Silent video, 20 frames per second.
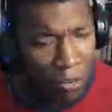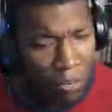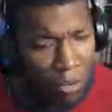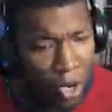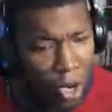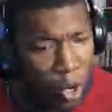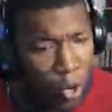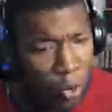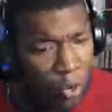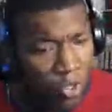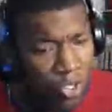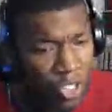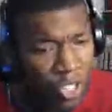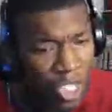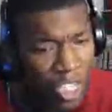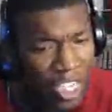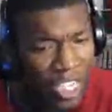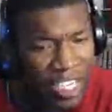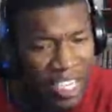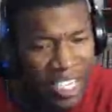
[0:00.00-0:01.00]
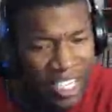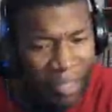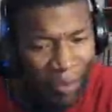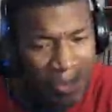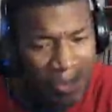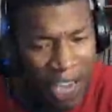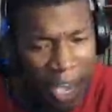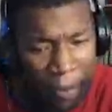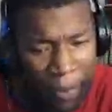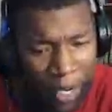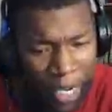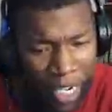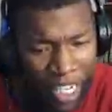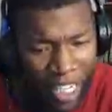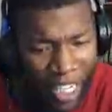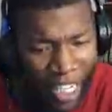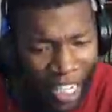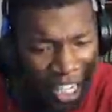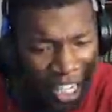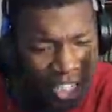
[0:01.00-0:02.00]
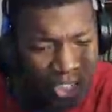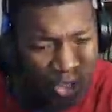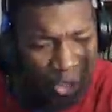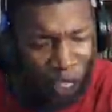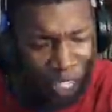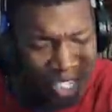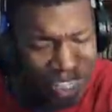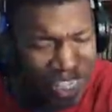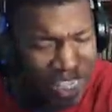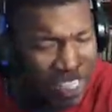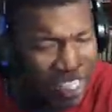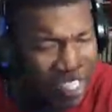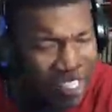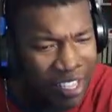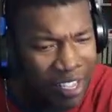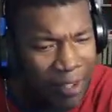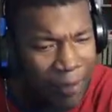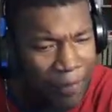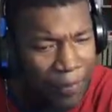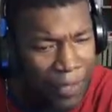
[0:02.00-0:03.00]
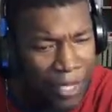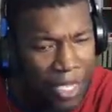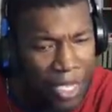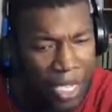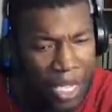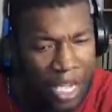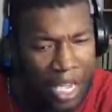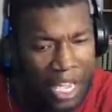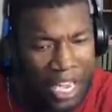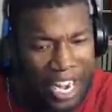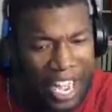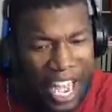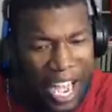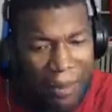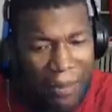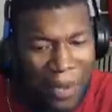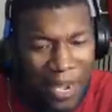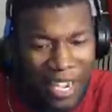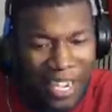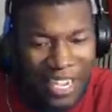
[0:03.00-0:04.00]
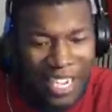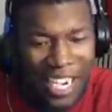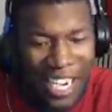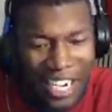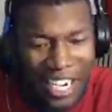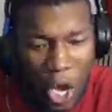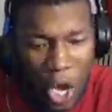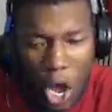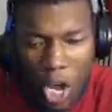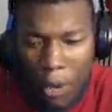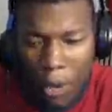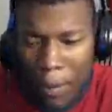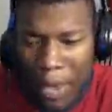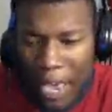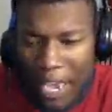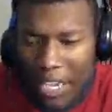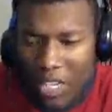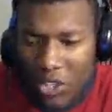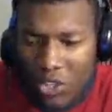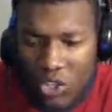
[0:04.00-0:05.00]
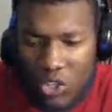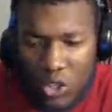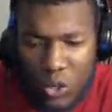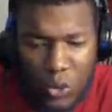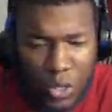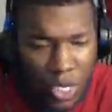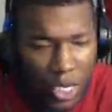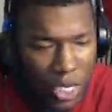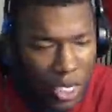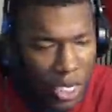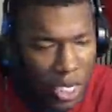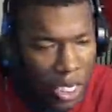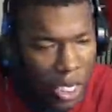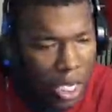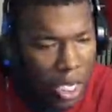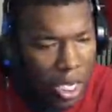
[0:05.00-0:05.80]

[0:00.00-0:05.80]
bro. He did some type of electricity thing, and I have my gun automatically shooting.